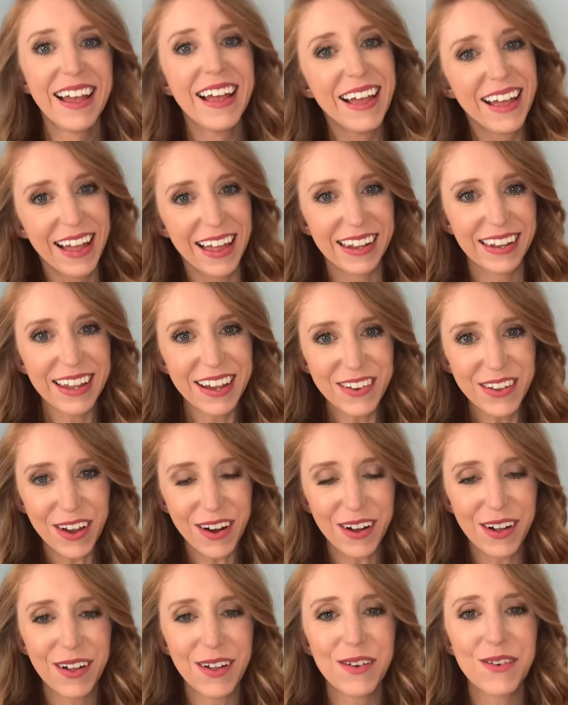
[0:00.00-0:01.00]
Hello
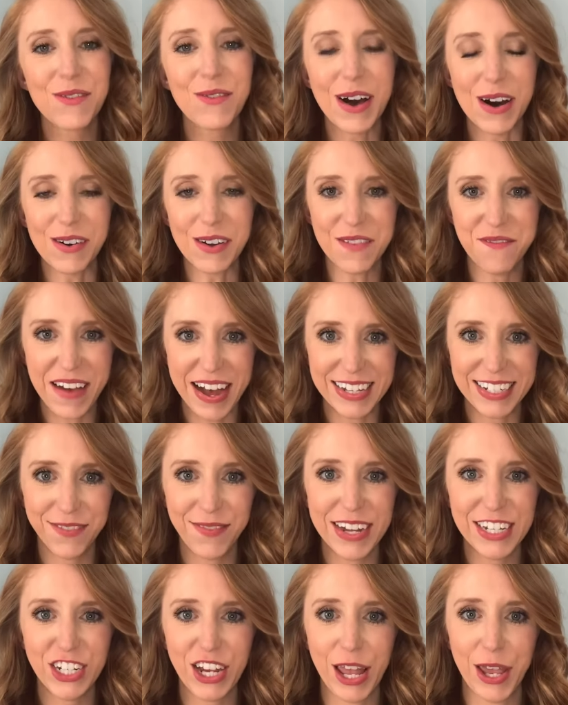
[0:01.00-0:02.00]
y'all, welcome back to
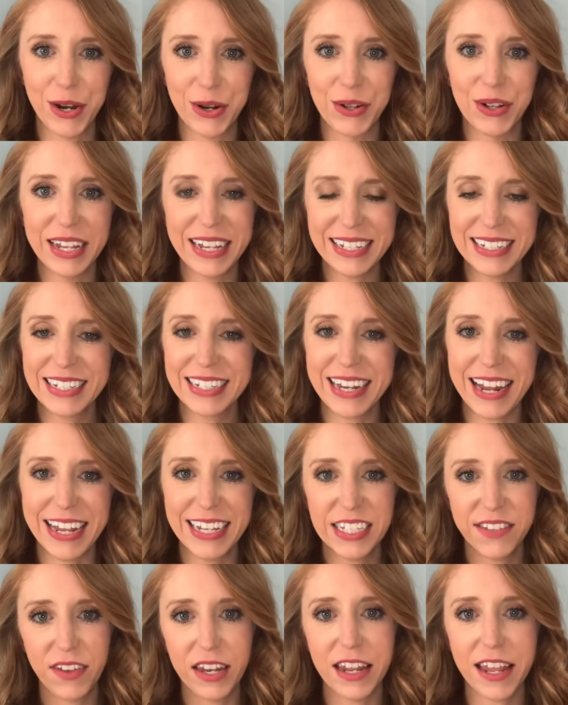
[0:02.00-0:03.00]
my channel. In
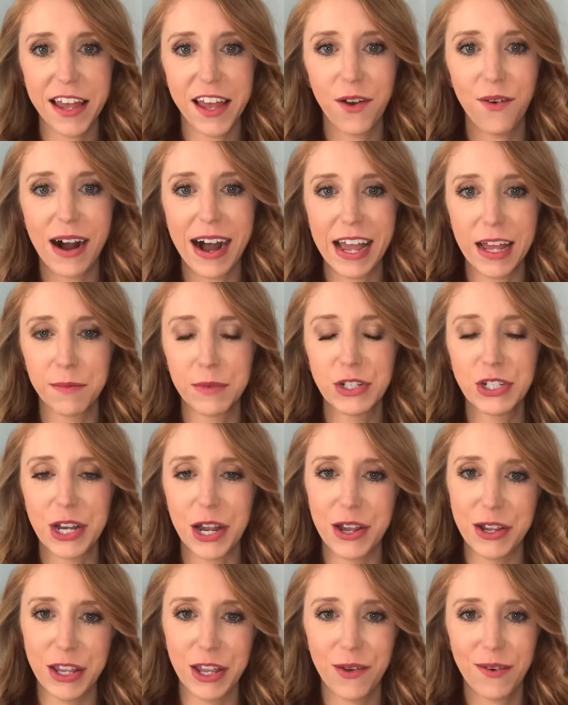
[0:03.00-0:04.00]
today's video, I am
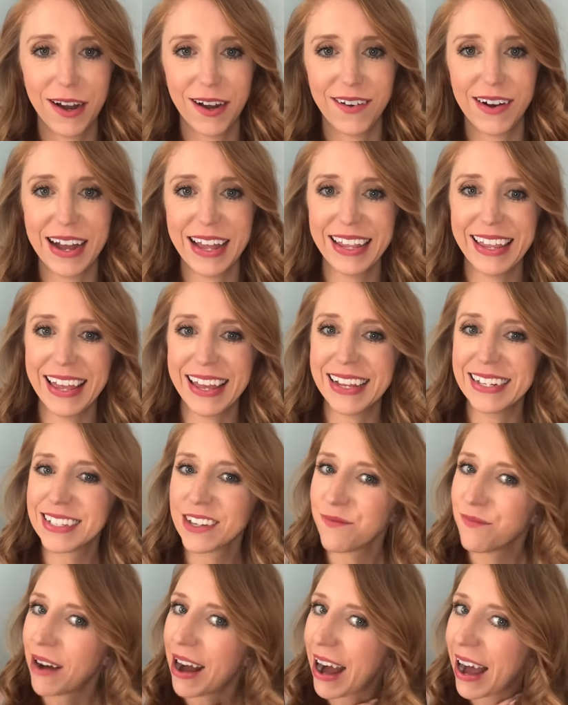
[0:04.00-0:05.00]
showing you how I
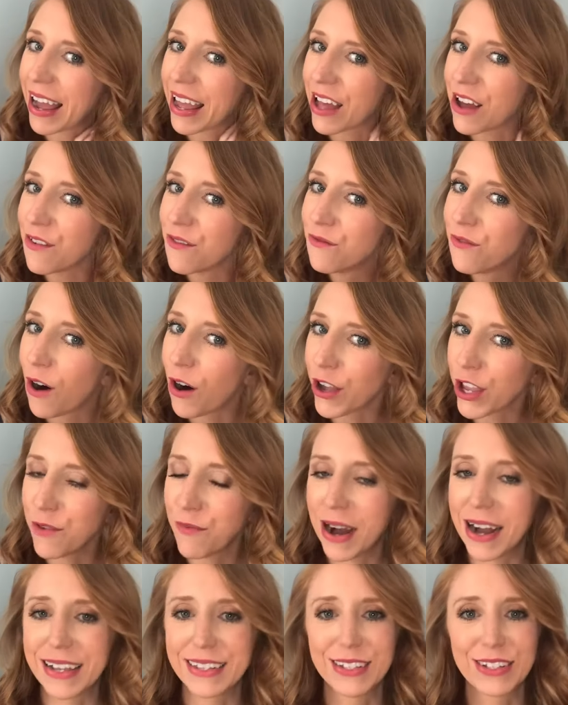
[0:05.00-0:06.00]
get my
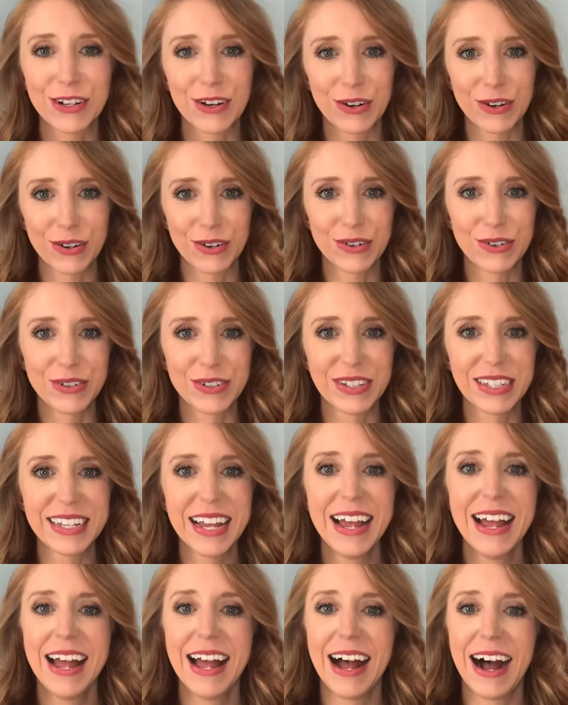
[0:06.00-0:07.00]
volumized curls
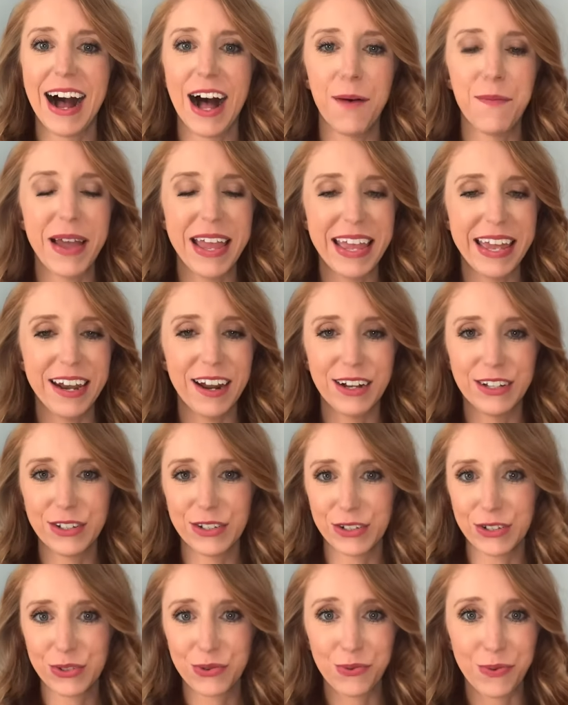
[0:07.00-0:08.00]
in
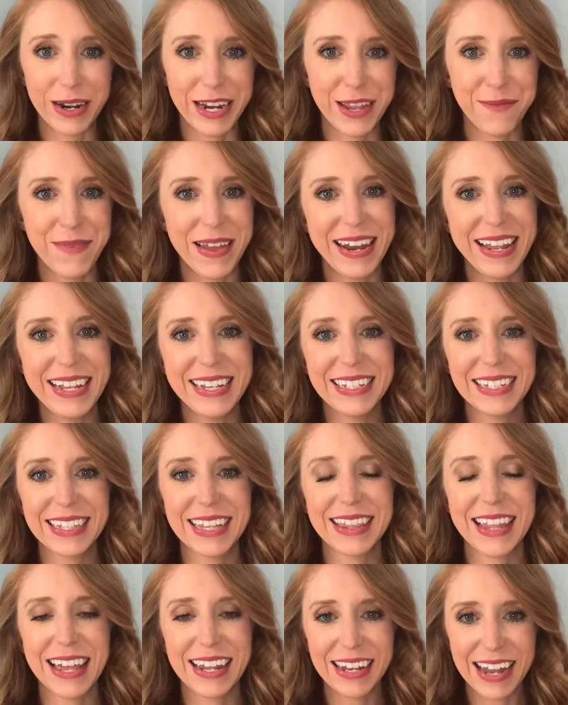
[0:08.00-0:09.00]
under 20 minutes
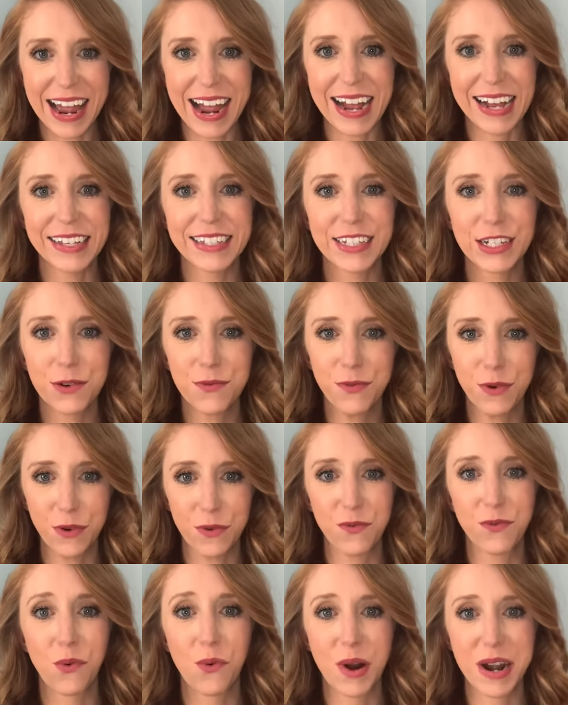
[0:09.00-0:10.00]
that last
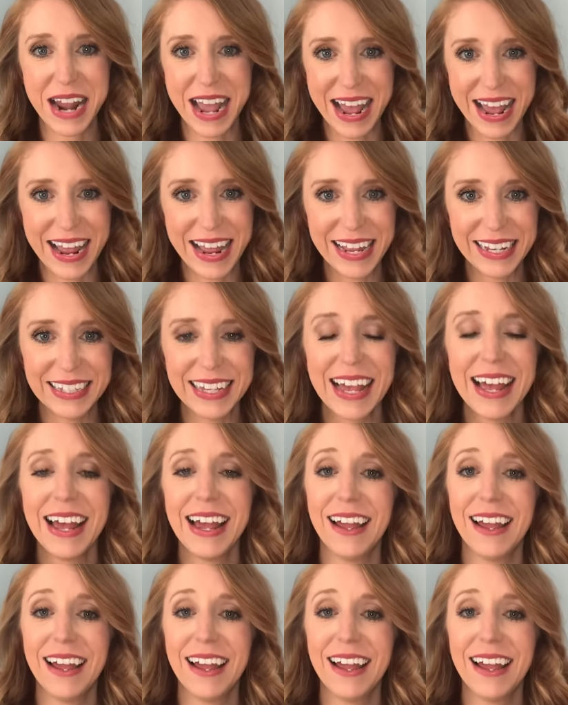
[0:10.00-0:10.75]
for 4 days.